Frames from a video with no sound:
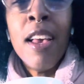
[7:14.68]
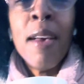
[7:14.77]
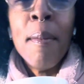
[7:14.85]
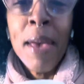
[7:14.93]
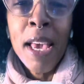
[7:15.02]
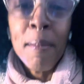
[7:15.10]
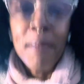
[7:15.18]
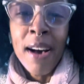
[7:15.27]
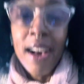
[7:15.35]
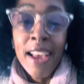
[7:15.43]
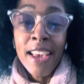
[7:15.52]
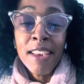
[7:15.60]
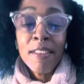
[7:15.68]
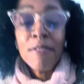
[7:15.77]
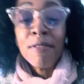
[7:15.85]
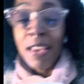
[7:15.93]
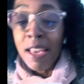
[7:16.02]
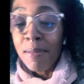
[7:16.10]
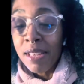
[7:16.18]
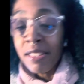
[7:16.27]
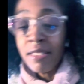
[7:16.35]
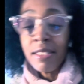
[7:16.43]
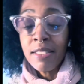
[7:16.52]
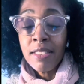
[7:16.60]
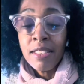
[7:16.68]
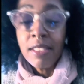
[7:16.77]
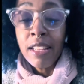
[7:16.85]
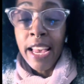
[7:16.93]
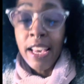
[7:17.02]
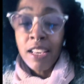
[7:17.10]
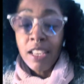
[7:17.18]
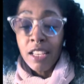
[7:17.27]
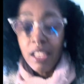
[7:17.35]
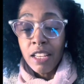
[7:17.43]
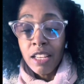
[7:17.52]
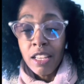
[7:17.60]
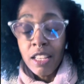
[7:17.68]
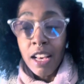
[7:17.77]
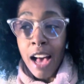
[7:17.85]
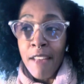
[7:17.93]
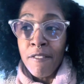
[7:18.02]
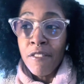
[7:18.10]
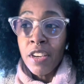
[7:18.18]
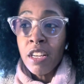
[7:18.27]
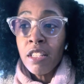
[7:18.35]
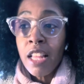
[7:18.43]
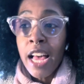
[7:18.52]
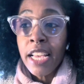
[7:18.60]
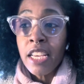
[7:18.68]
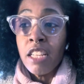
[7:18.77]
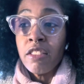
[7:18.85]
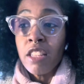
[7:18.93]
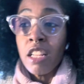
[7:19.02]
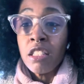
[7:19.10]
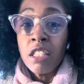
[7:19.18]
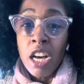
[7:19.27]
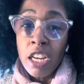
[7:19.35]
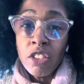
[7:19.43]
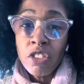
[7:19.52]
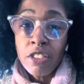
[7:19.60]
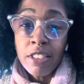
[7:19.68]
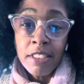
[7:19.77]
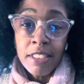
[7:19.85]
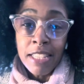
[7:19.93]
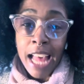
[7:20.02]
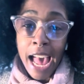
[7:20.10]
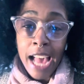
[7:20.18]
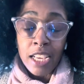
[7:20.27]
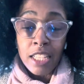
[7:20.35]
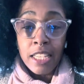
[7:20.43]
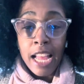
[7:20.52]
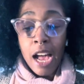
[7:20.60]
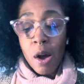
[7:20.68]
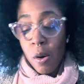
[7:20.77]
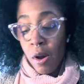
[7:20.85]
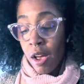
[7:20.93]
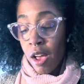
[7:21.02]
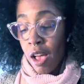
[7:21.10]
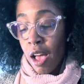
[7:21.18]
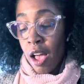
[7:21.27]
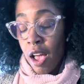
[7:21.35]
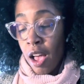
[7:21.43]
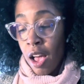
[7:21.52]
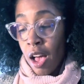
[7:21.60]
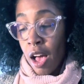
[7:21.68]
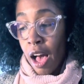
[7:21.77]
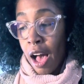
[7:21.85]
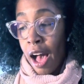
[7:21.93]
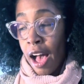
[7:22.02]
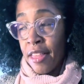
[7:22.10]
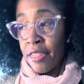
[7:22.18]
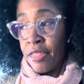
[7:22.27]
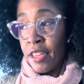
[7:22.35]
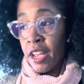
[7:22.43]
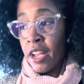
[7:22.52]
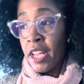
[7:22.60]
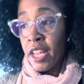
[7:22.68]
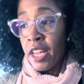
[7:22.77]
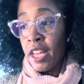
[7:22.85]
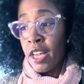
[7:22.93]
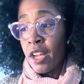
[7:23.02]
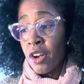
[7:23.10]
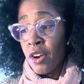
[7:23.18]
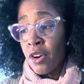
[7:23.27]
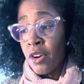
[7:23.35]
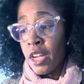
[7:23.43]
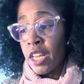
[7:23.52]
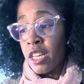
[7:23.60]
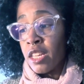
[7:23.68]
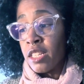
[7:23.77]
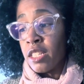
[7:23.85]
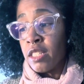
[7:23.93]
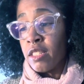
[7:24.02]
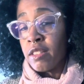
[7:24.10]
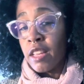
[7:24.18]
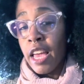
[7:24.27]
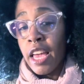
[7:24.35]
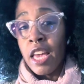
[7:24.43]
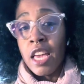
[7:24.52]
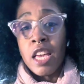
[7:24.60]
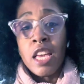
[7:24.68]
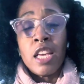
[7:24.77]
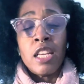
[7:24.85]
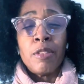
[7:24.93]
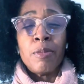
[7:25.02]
make my famous, like, I feel like it's a lunch snack. Now, there is a